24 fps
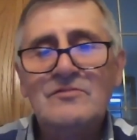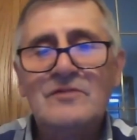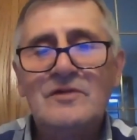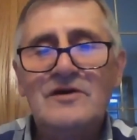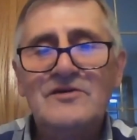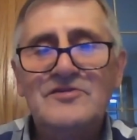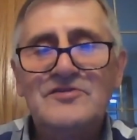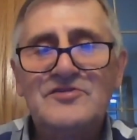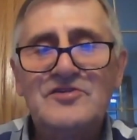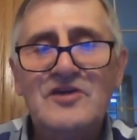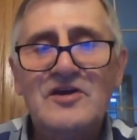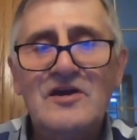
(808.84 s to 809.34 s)
by
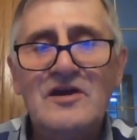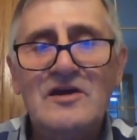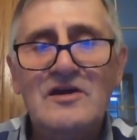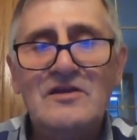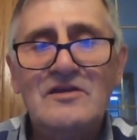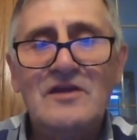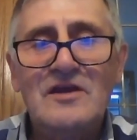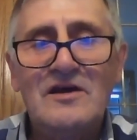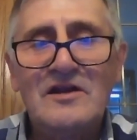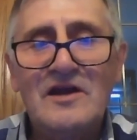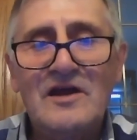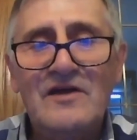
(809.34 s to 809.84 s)
saying
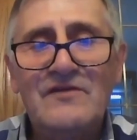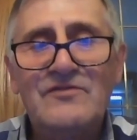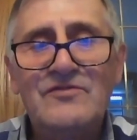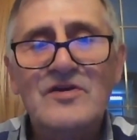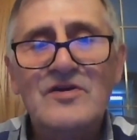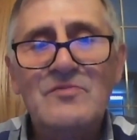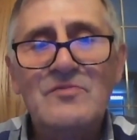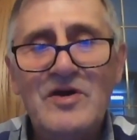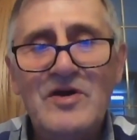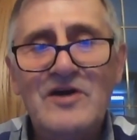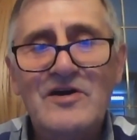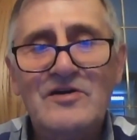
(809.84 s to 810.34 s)
that every
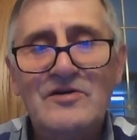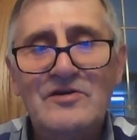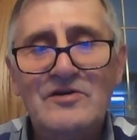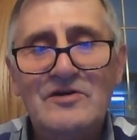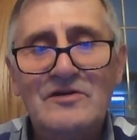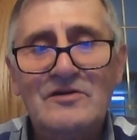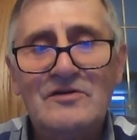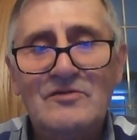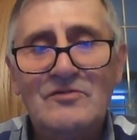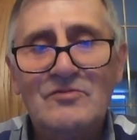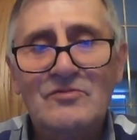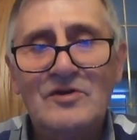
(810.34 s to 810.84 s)

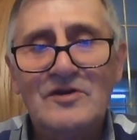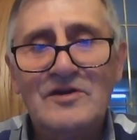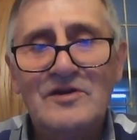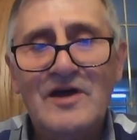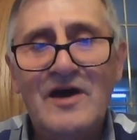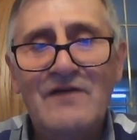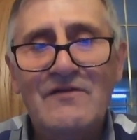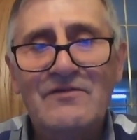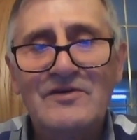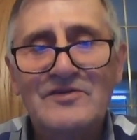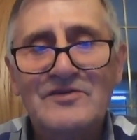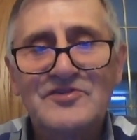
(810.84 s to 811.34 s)
parent would
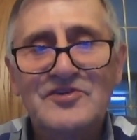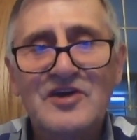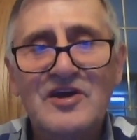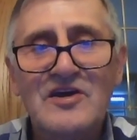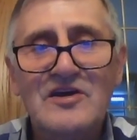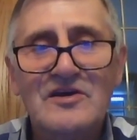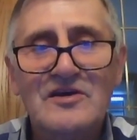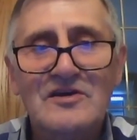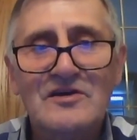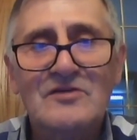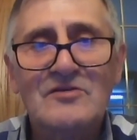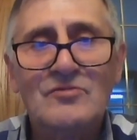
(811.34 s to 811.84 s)
have a
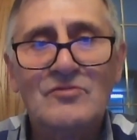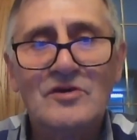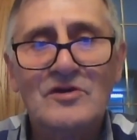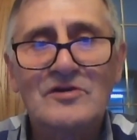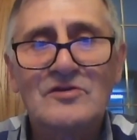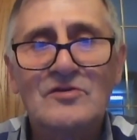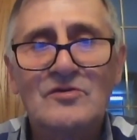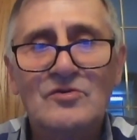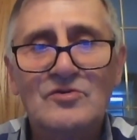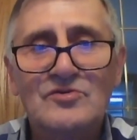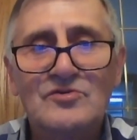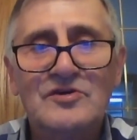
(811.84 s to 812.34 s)
say in
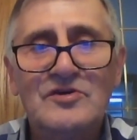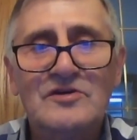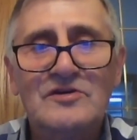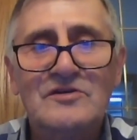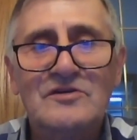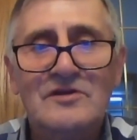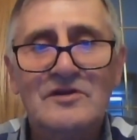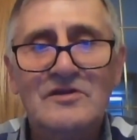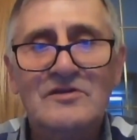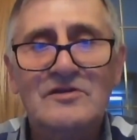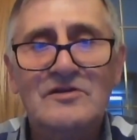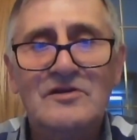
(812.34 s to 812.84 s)
what goes
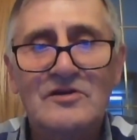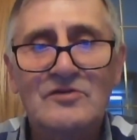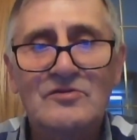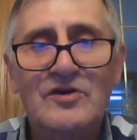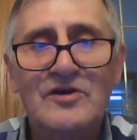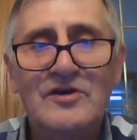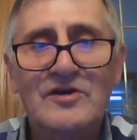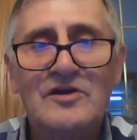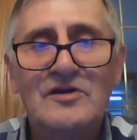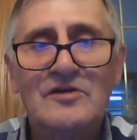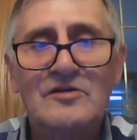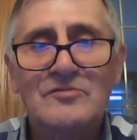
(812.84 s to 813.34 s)
on in the
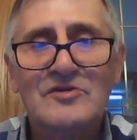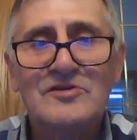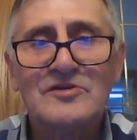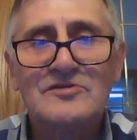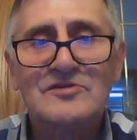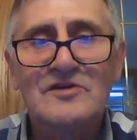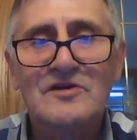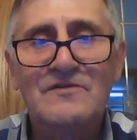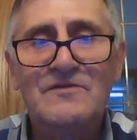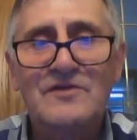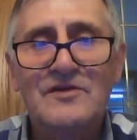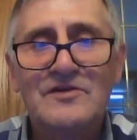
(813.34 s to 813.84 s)
curriculum and
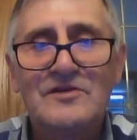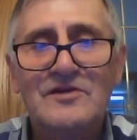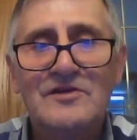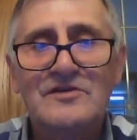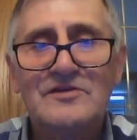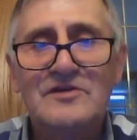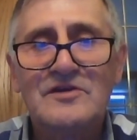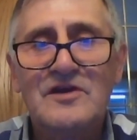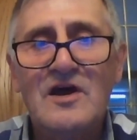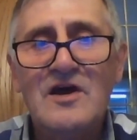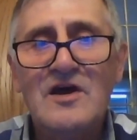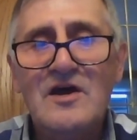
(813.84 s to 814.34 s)
stuff like
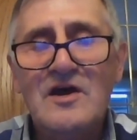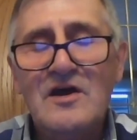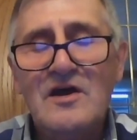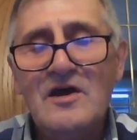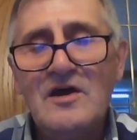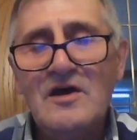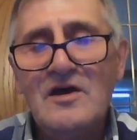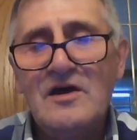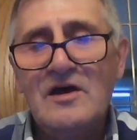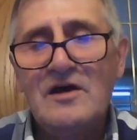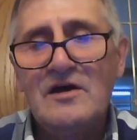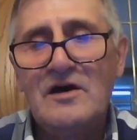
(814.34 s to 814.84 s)
this,
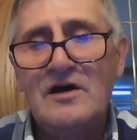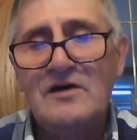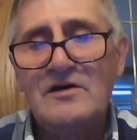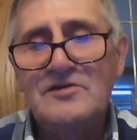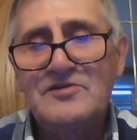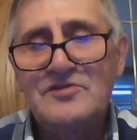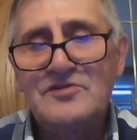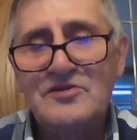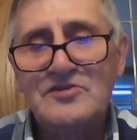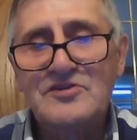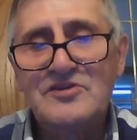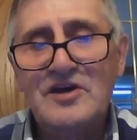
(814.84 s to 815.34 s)

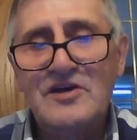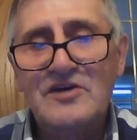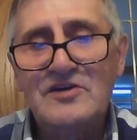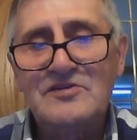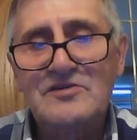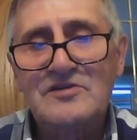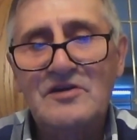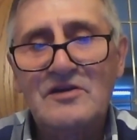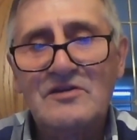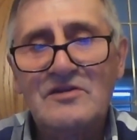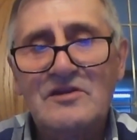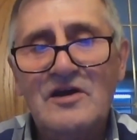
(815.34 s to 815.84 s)

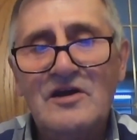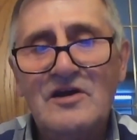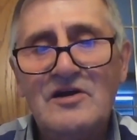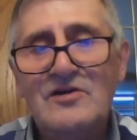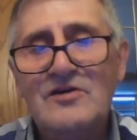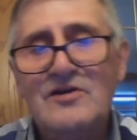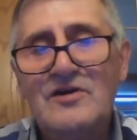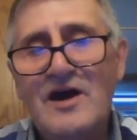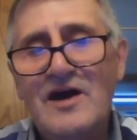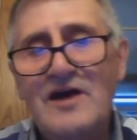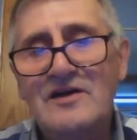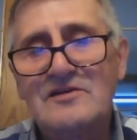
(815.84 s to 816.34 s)
suggests that
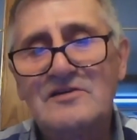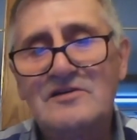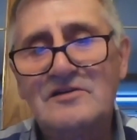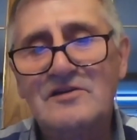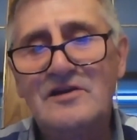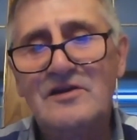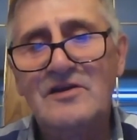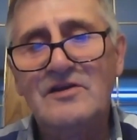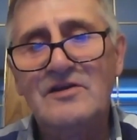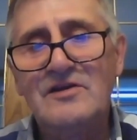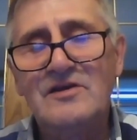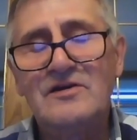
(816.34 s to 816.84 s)
they're
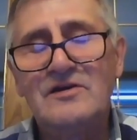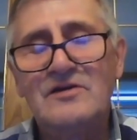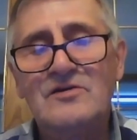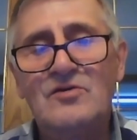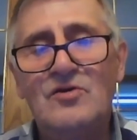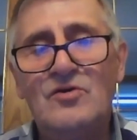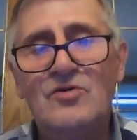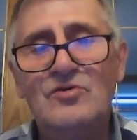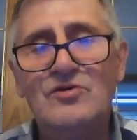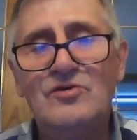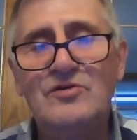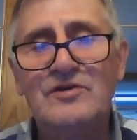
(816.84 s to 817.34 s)
actually their
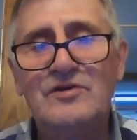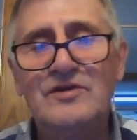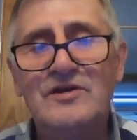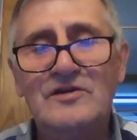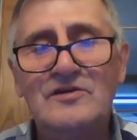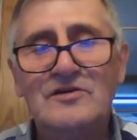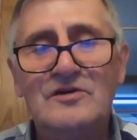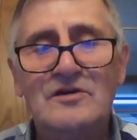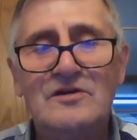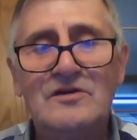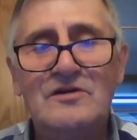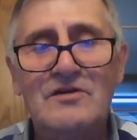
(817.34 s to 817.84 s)

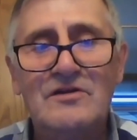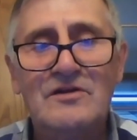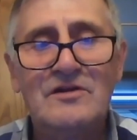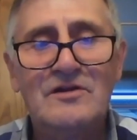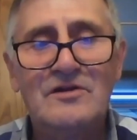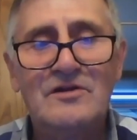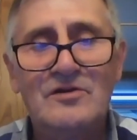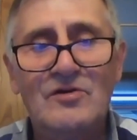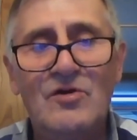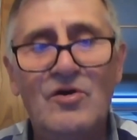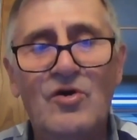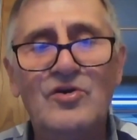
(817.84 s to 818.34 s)

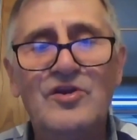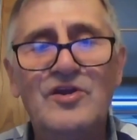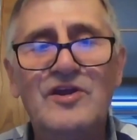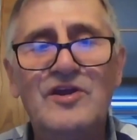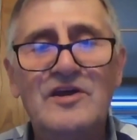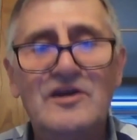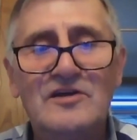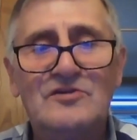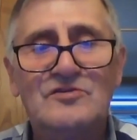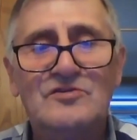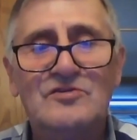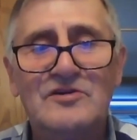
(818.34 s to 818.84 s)
only
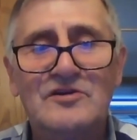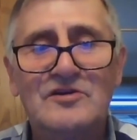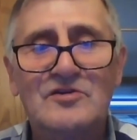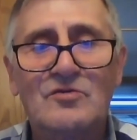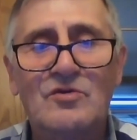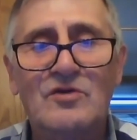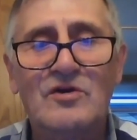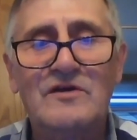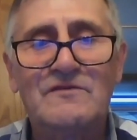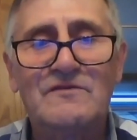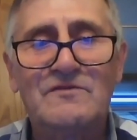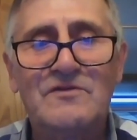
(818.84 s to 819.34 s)
interest,
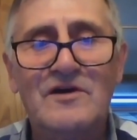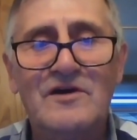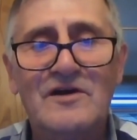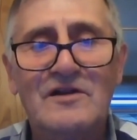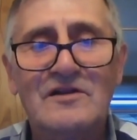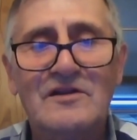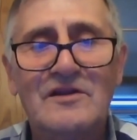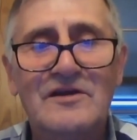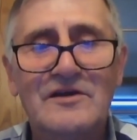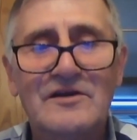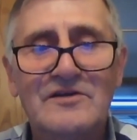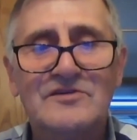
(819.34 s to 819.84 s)
quite
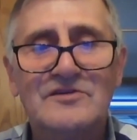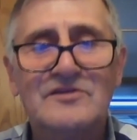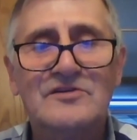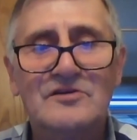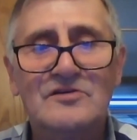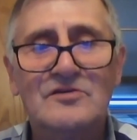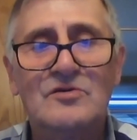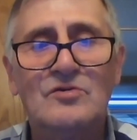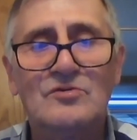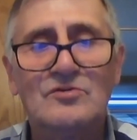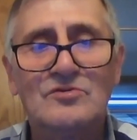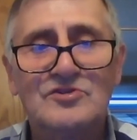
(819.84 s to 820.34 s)
frankly, is
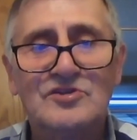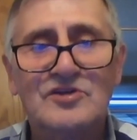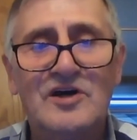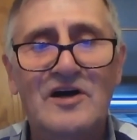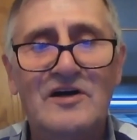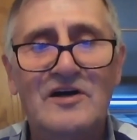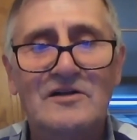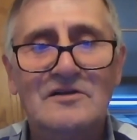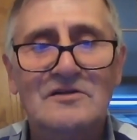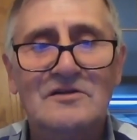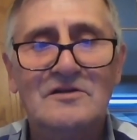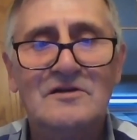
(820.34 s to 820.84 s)
their own
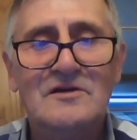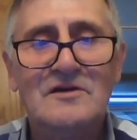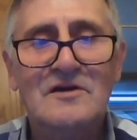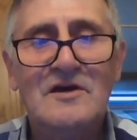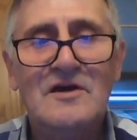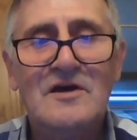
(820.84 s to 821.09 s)
child.